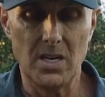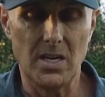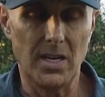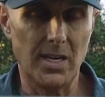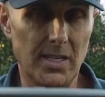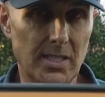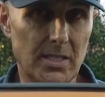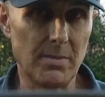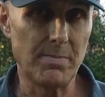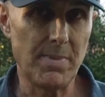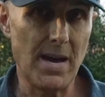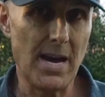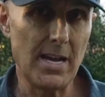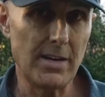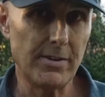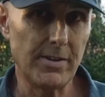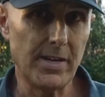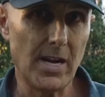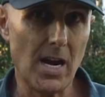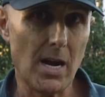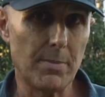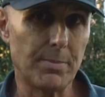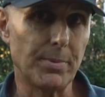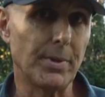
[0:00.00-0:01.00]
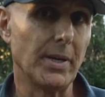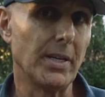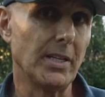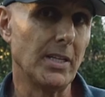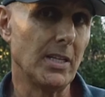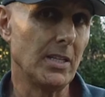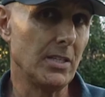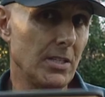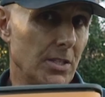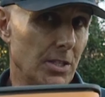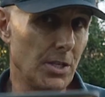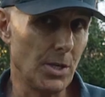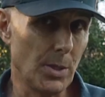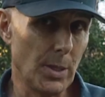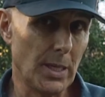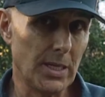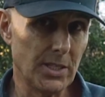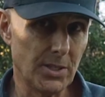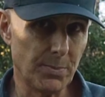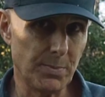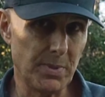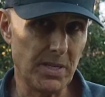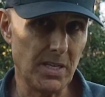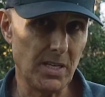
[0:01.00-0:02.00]
It's a battery-operated,
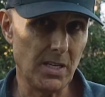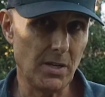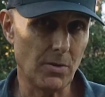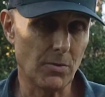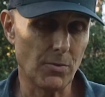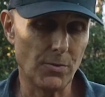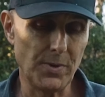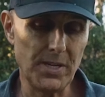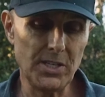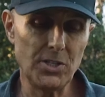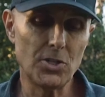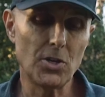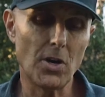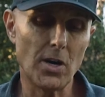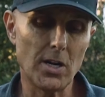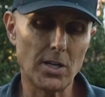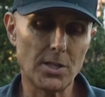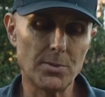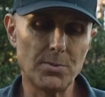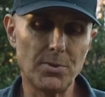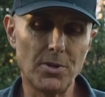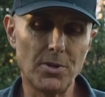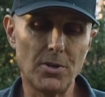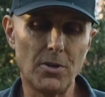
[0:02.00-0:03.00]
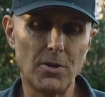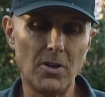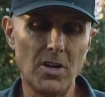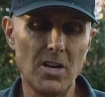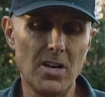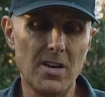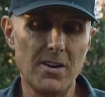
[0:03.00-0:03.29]
USB rechargeable